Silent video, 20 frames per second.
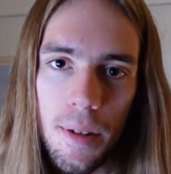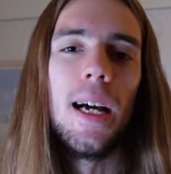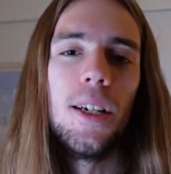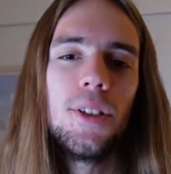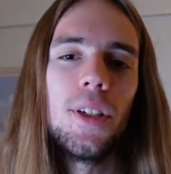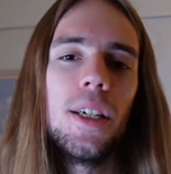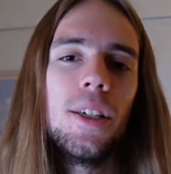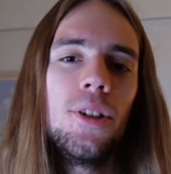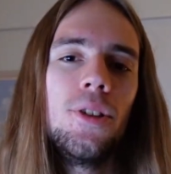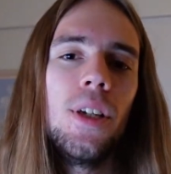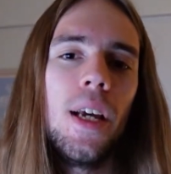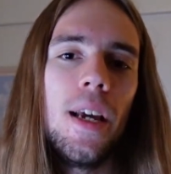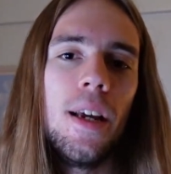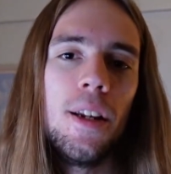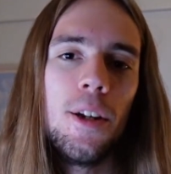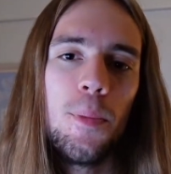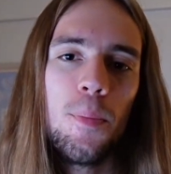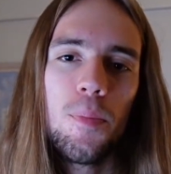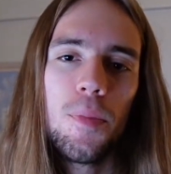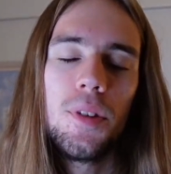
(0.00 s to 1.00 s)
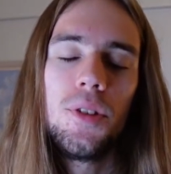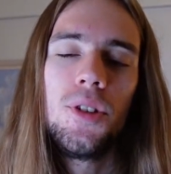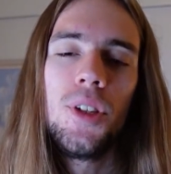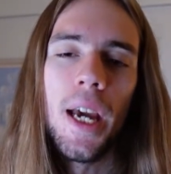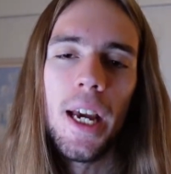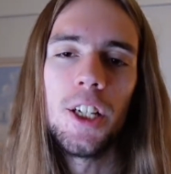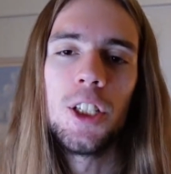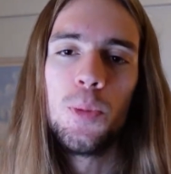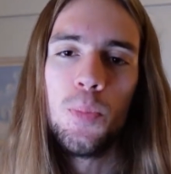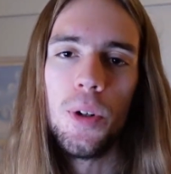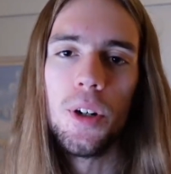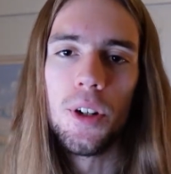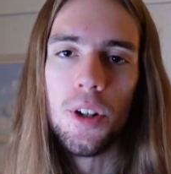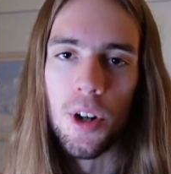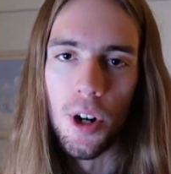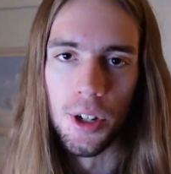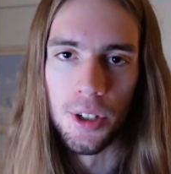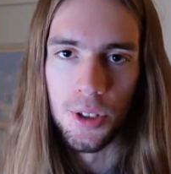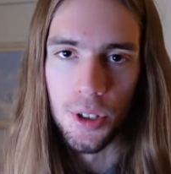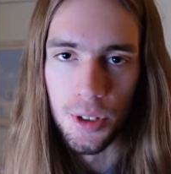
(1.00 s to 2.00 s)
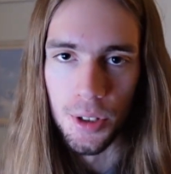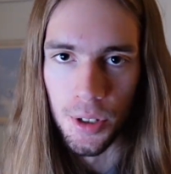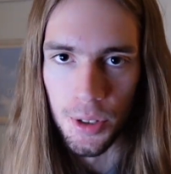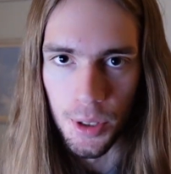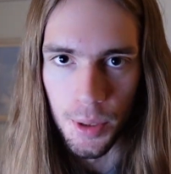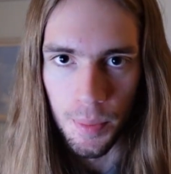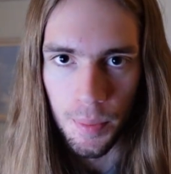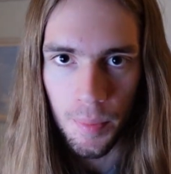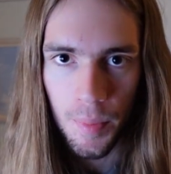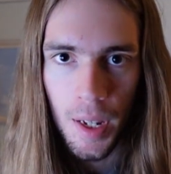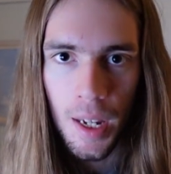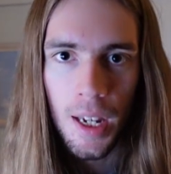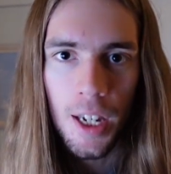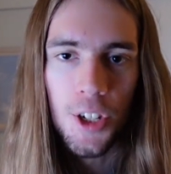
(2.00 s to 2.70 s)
As I said, textbook narcissism.